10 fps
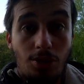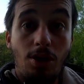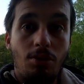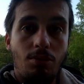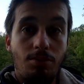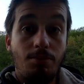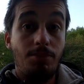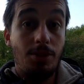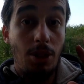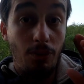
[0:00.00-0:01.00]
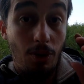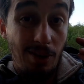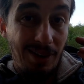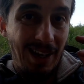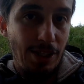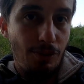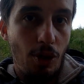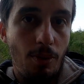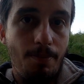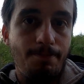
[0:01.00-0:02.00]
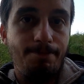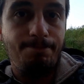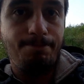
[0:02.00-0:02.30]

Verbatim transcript: See you. See you for the next video.